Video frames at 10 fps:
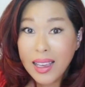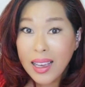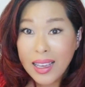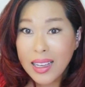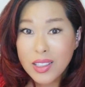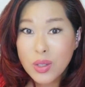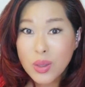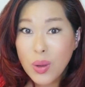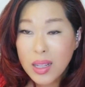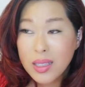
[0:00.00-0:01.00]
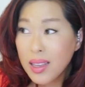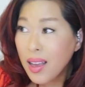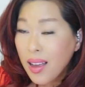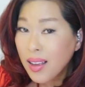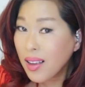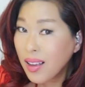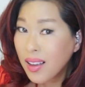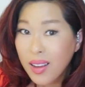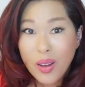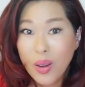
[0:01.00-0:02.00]
I got your swan song.
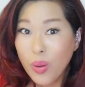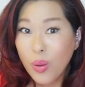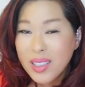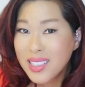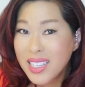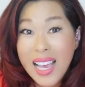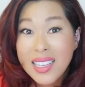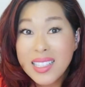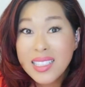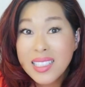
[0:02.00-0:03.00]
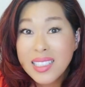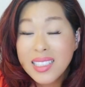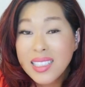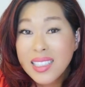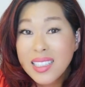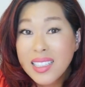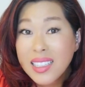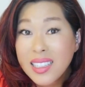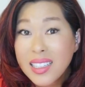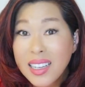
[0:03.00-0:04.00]
What's next?
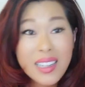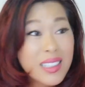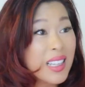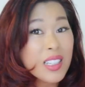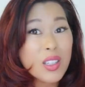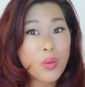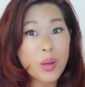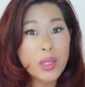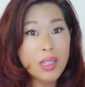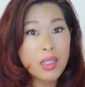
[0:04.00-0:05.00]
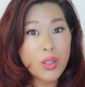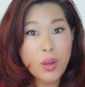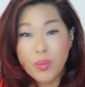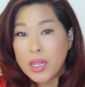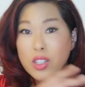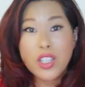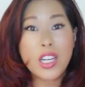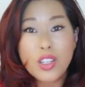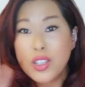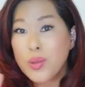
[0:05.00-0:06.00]
God is like, you want me to
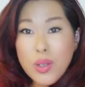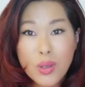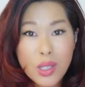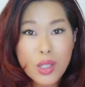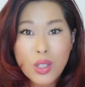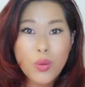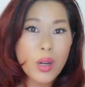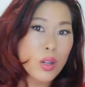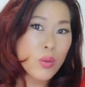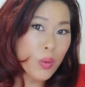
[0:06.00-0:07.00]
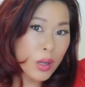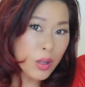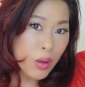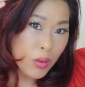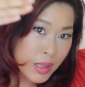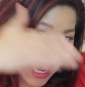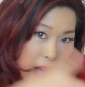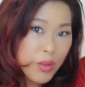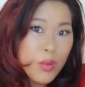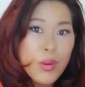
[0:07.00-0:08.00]
change the music? You want to go
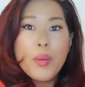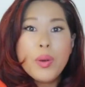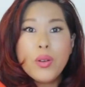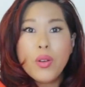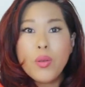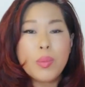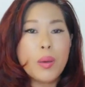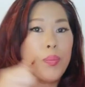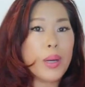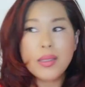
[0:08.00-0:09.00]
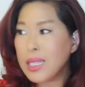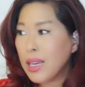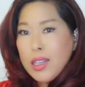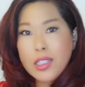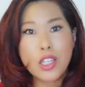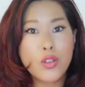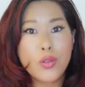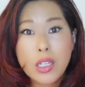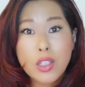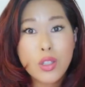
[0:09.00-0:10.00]
down the rabbit hole, make me bust out a
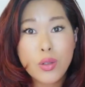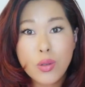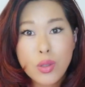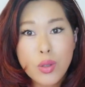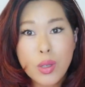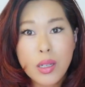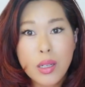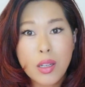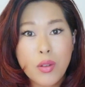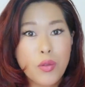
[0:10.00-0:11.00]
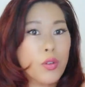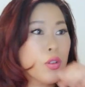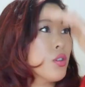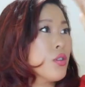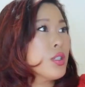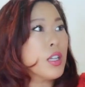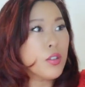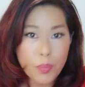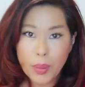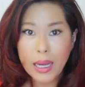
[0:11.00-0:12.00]
didgeridoo so you can invert
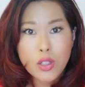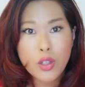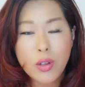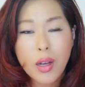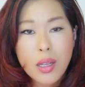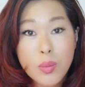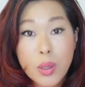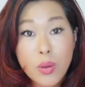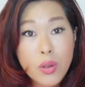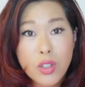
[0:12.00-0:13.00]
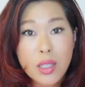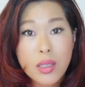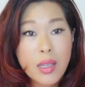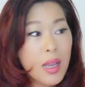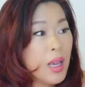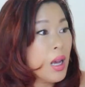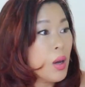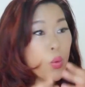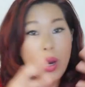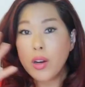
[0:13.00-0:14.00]
yourself back to your cosmic origins?
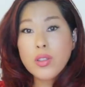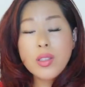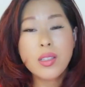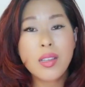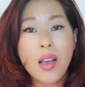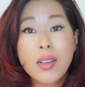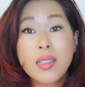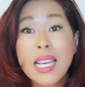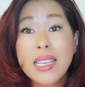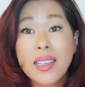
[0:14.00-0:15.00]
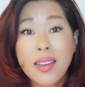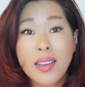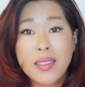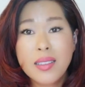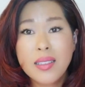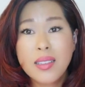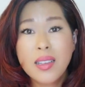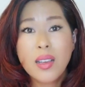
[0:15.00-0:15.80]
Where's the song taking us?